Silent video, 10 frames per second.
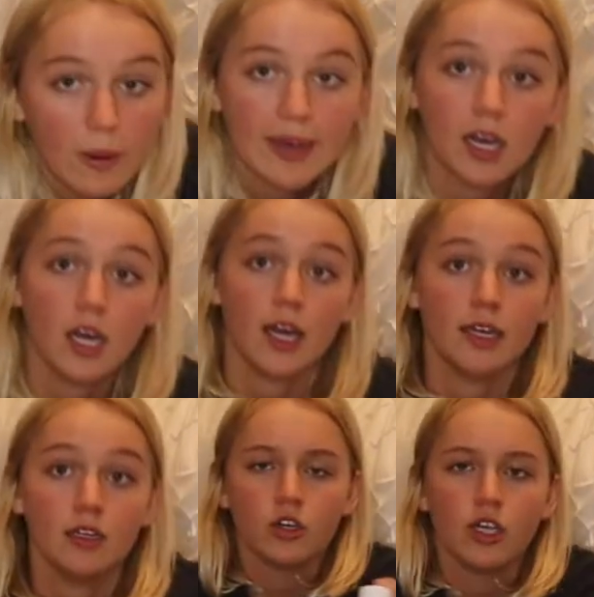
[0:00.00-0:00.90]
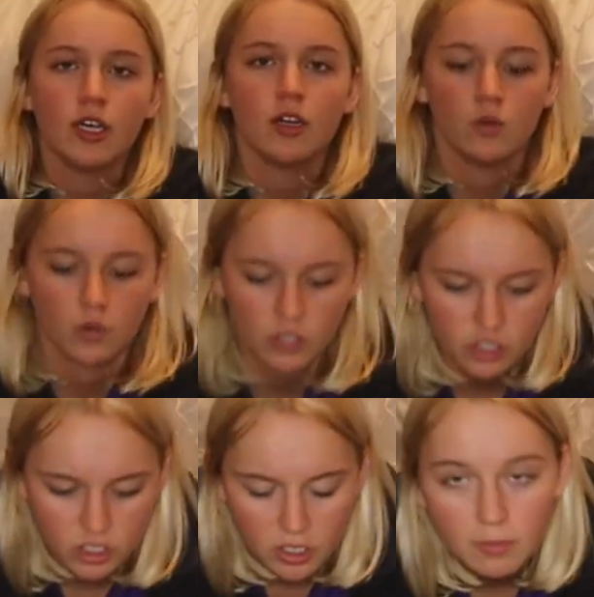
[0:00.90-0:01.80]
I got green and
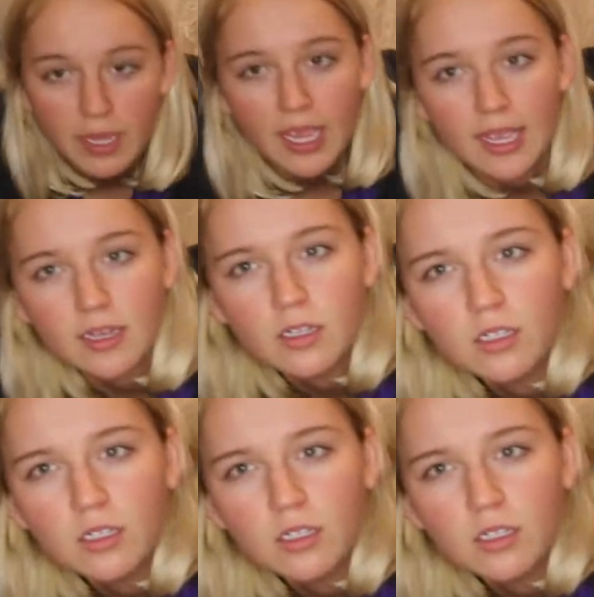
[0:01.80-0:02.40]
orange paint.